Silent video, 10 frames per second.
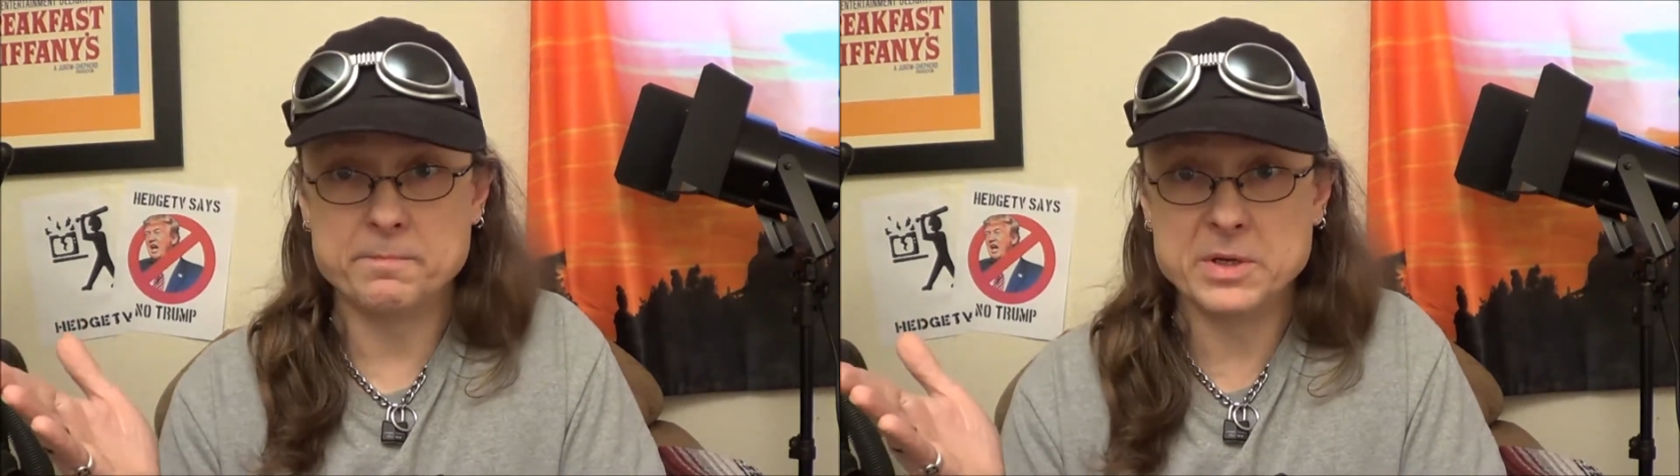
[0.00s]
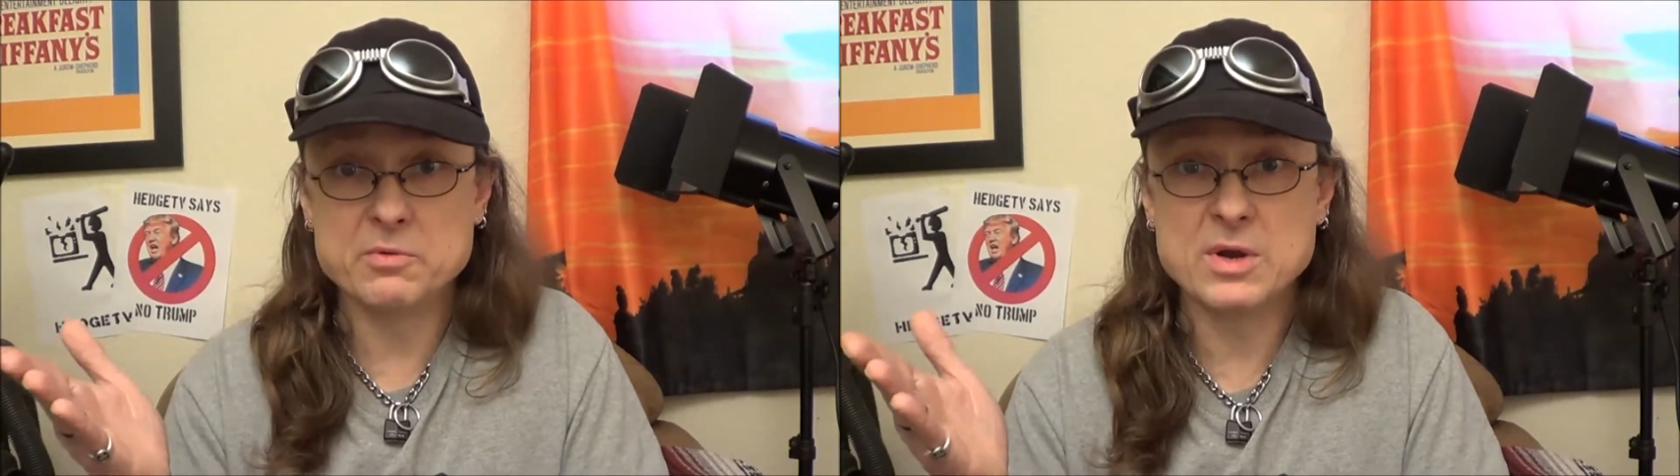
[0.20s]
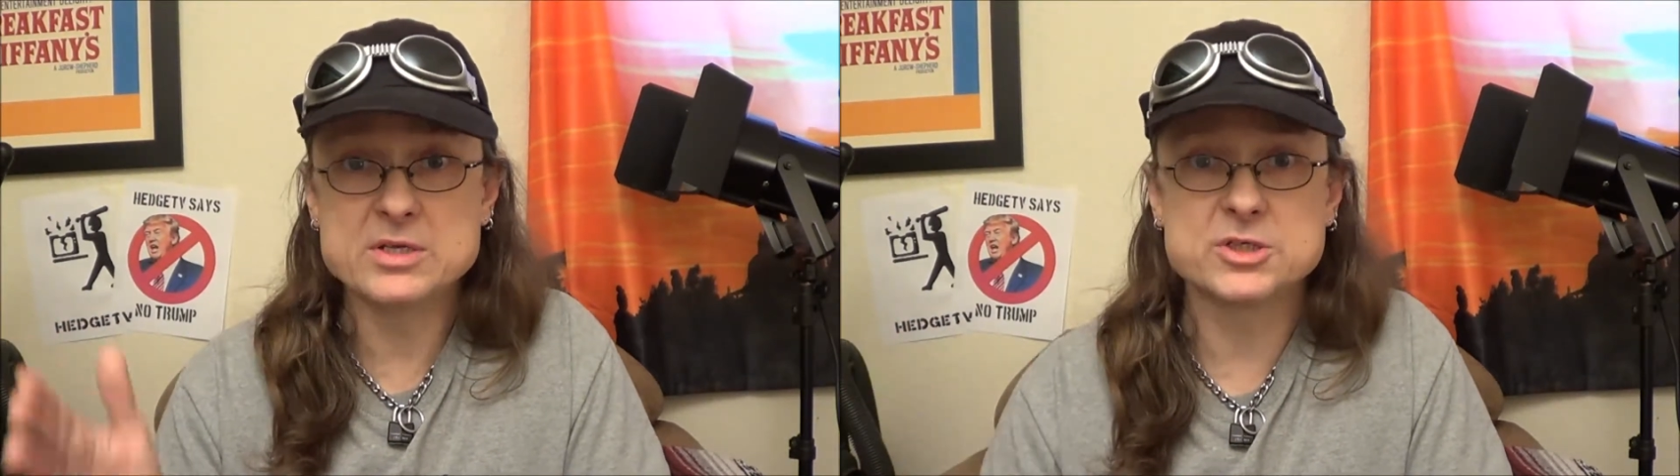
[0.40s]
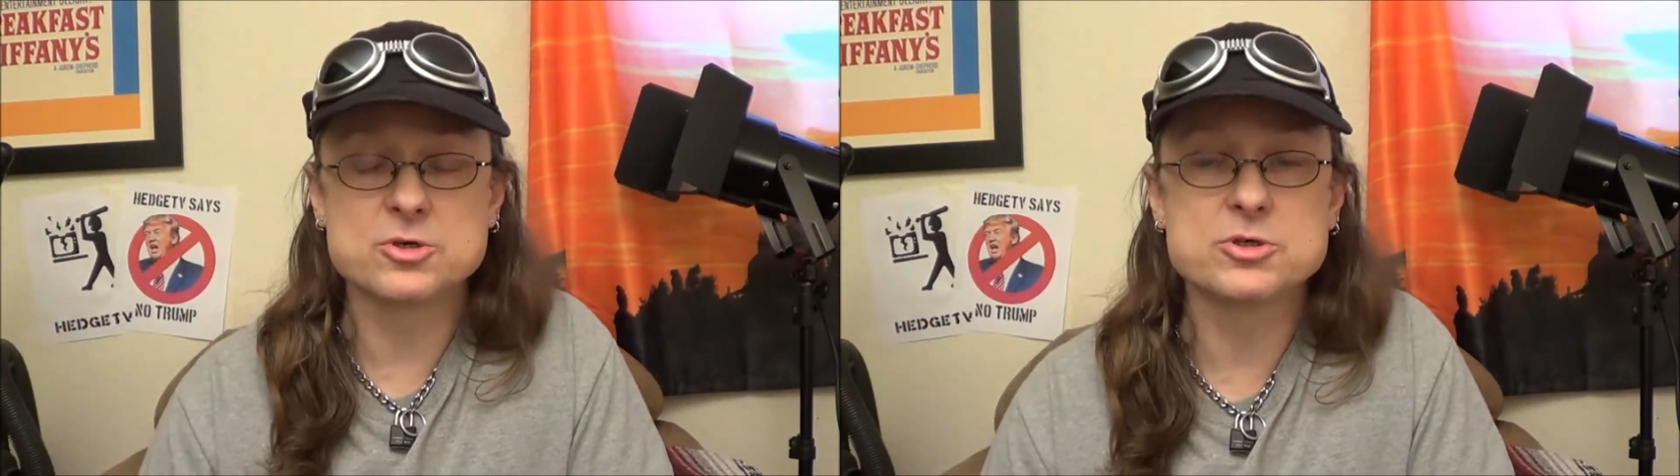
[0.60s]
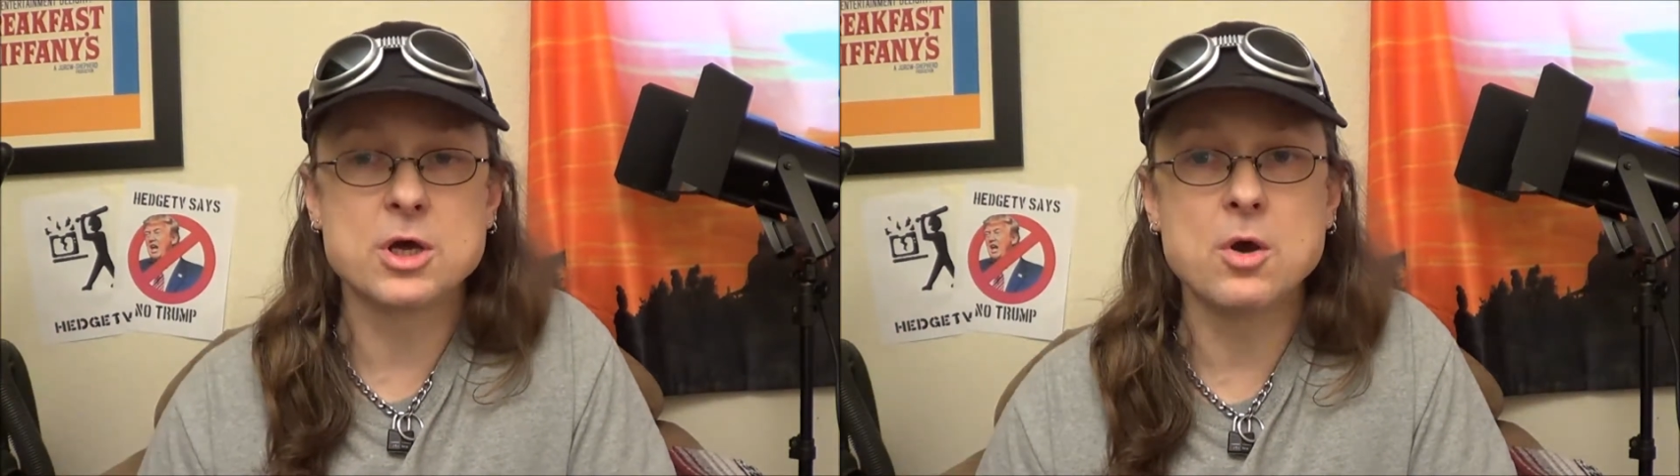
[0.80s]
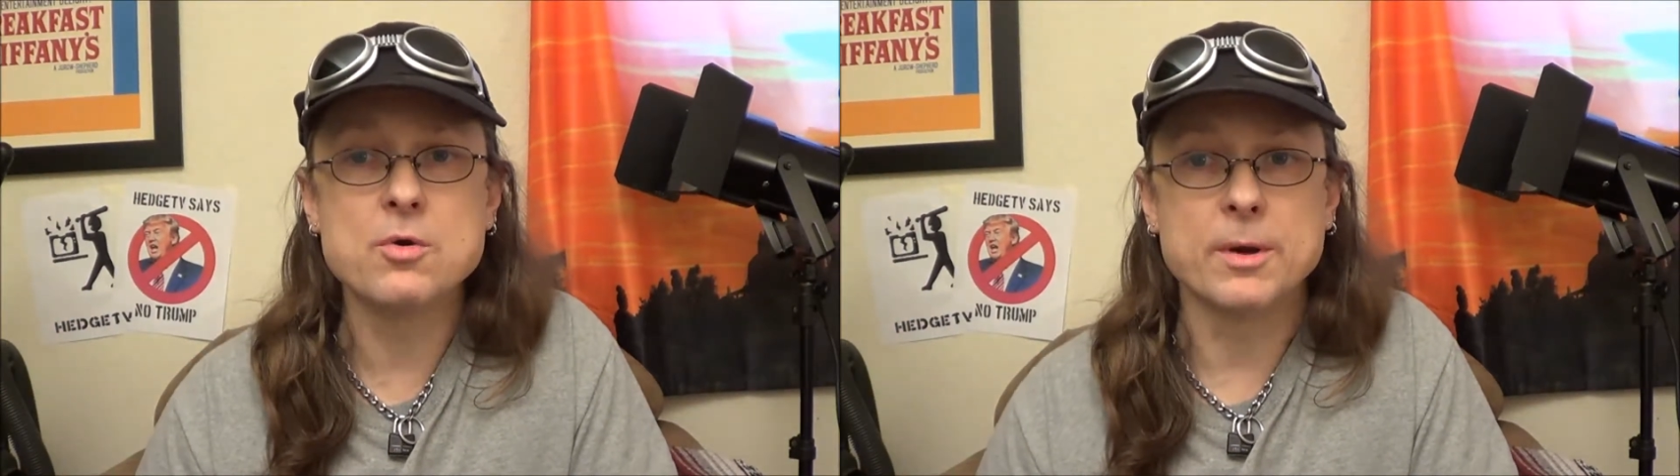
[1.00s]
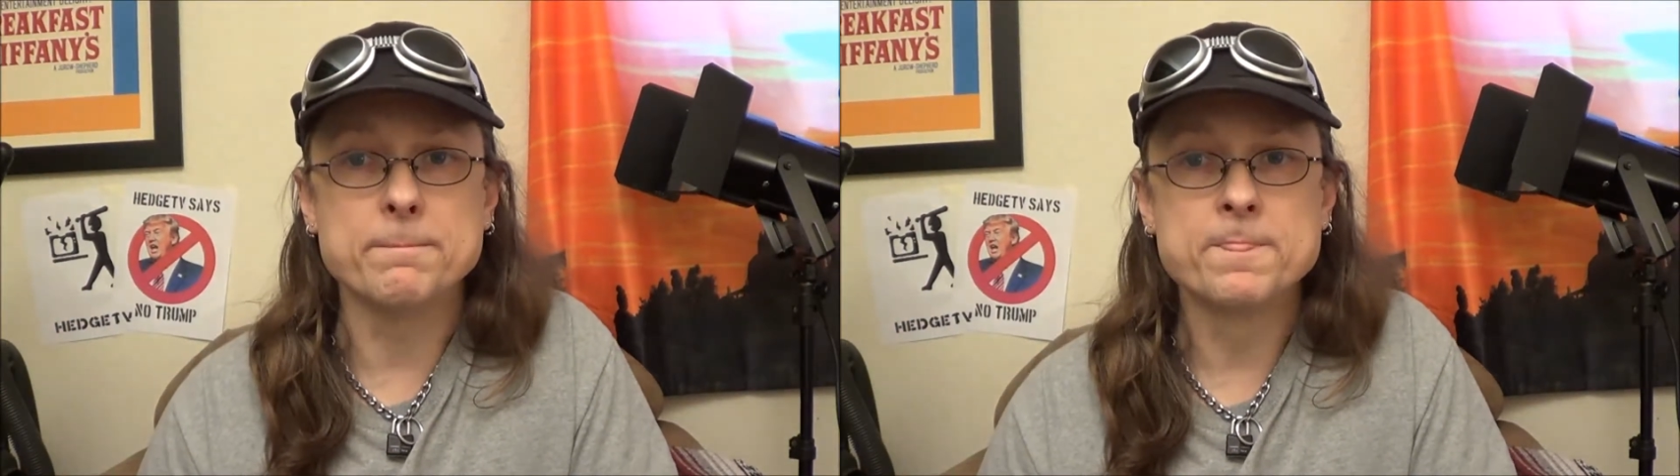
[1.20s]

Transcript: be registered to own them.